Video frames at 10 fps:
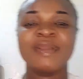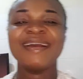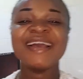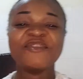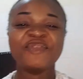
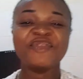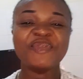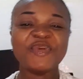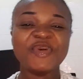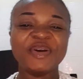Hi
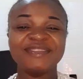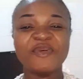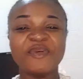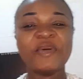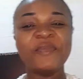everyone,
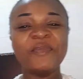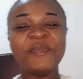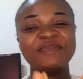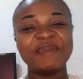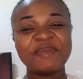welcome back to
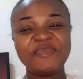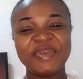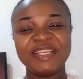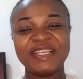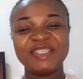my
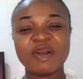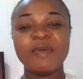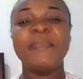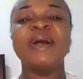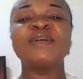page, welcome
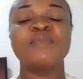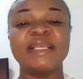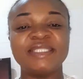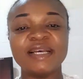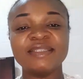back to my
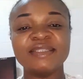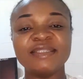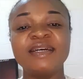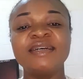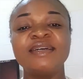
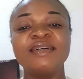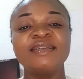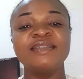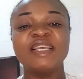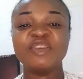channel.
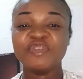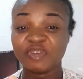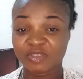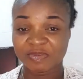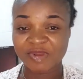Thank you for
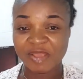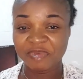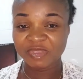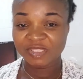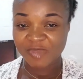subscribing
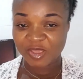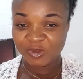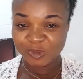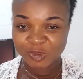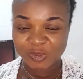to my
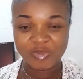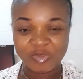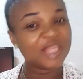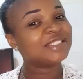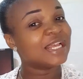YouTube
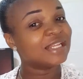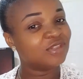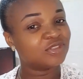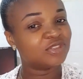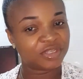page at
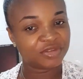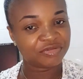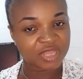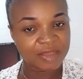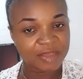Dr.
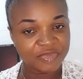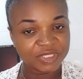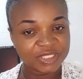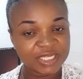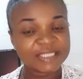Nkiruka
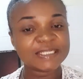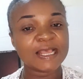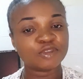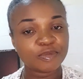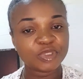Bridget at
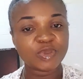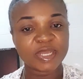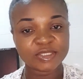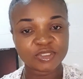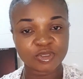
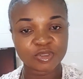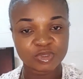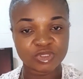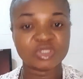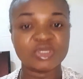OBGYN Talks with
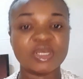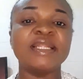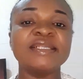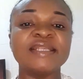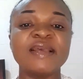Dr.
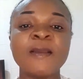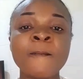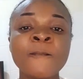Adazayon.